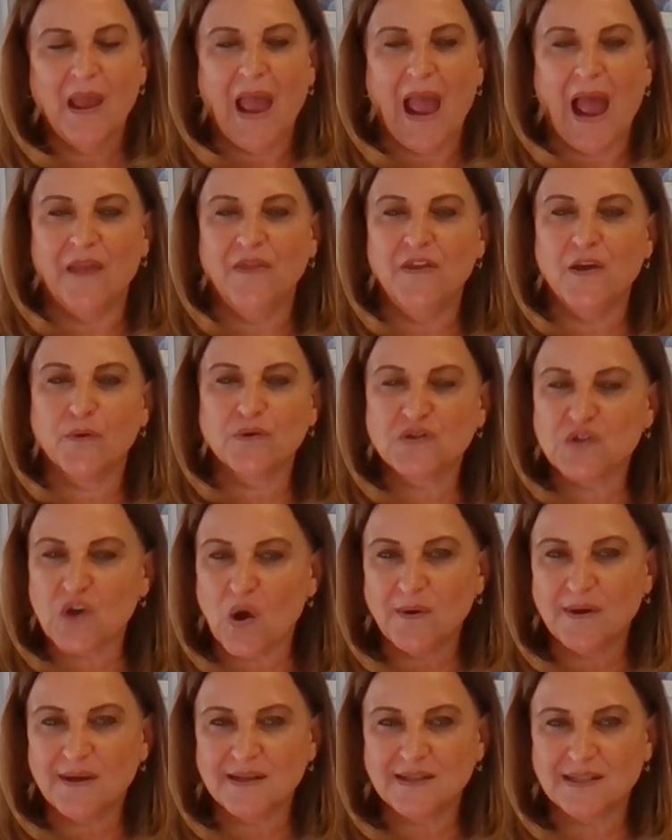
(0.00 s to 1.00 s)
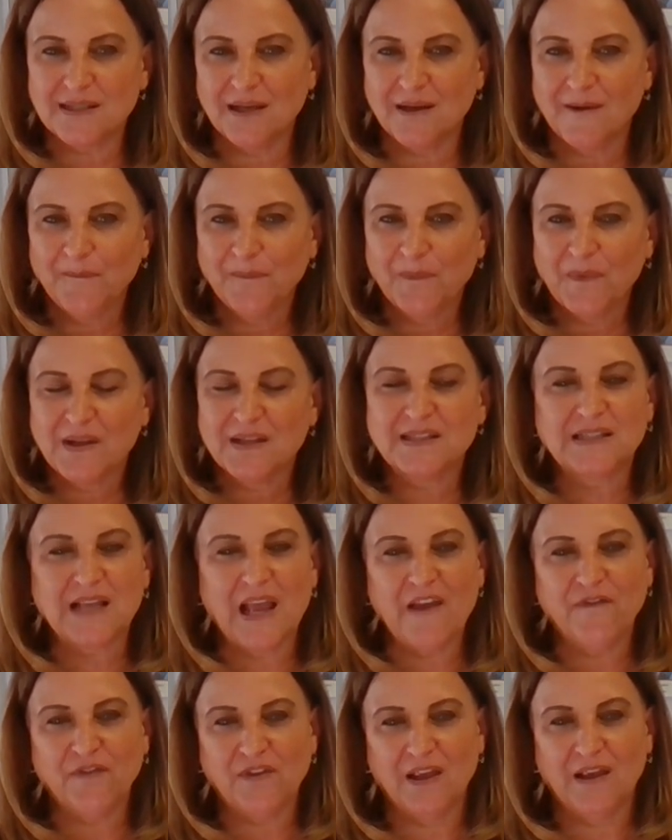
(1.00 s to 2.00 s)
And there was always
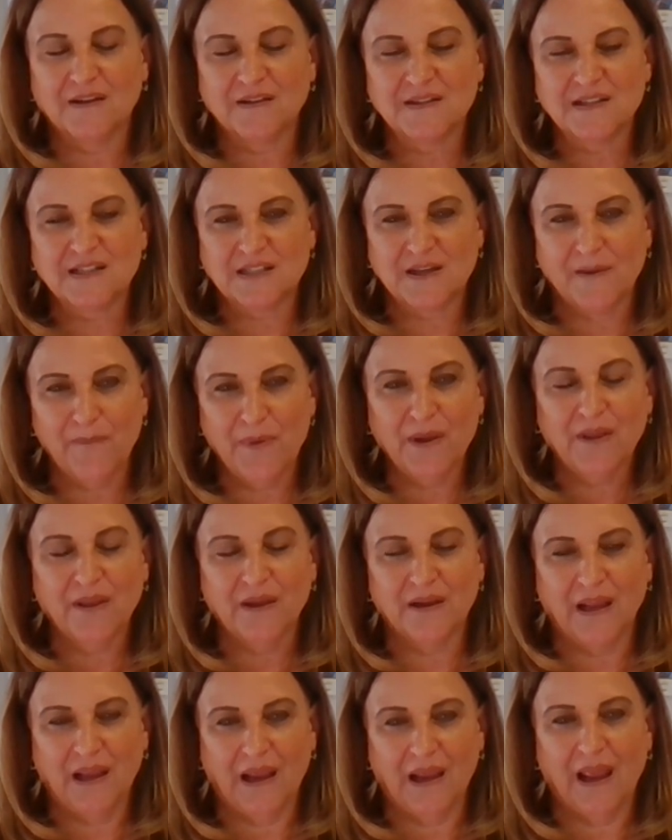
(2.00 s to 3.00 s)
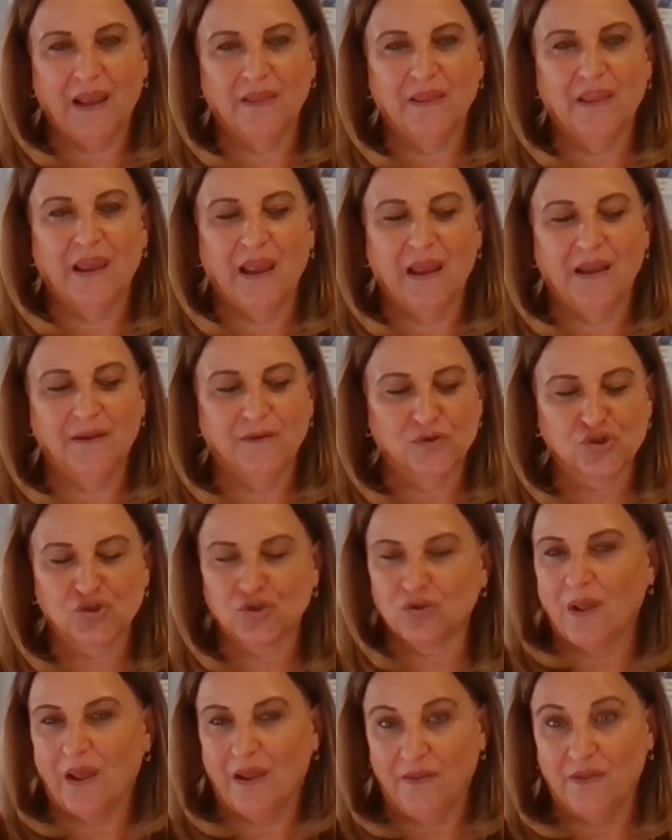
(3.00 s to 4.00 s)
safety and stability
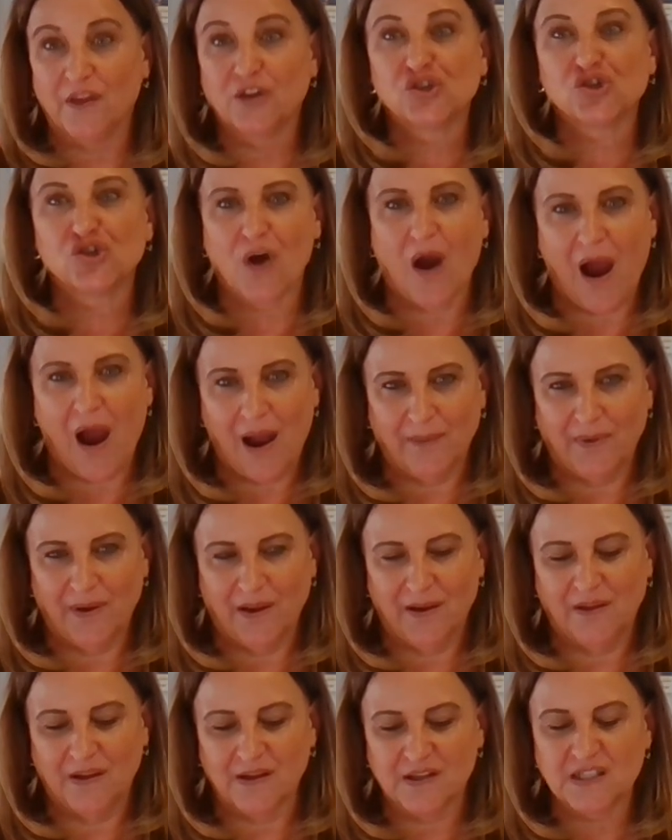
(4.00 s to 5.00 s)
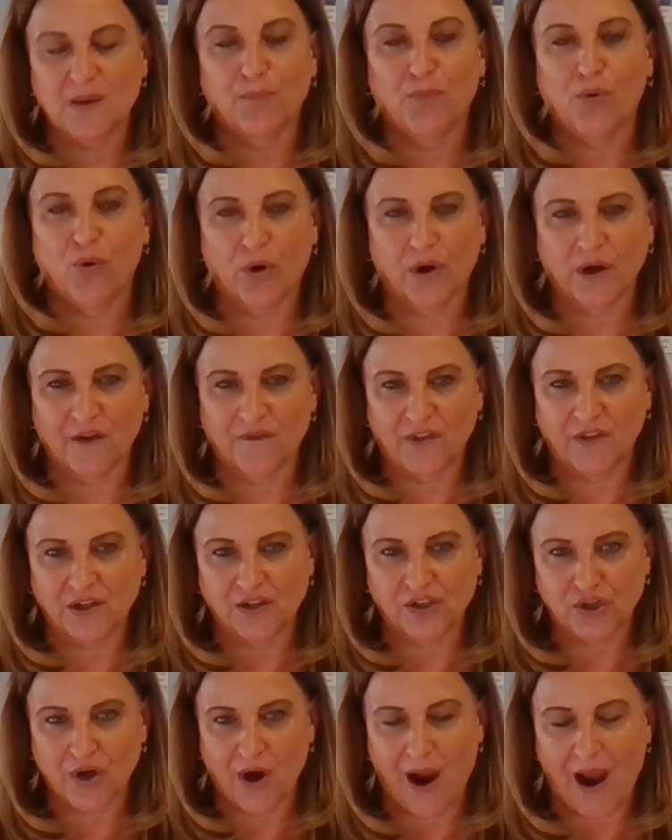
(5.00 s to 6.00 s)
in the tribe, in the support of the
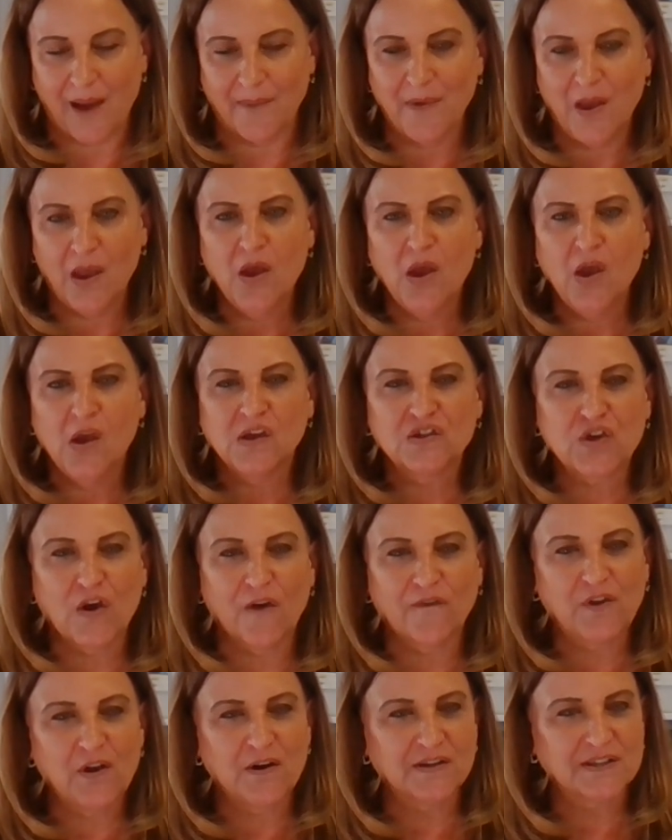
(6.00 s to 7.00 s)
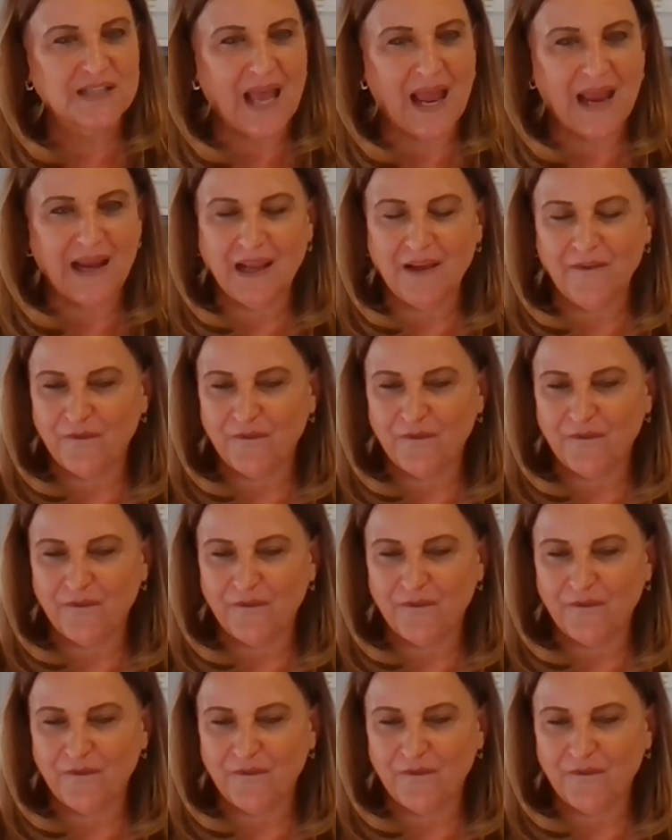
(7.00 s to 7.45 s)
tribe. So if there's any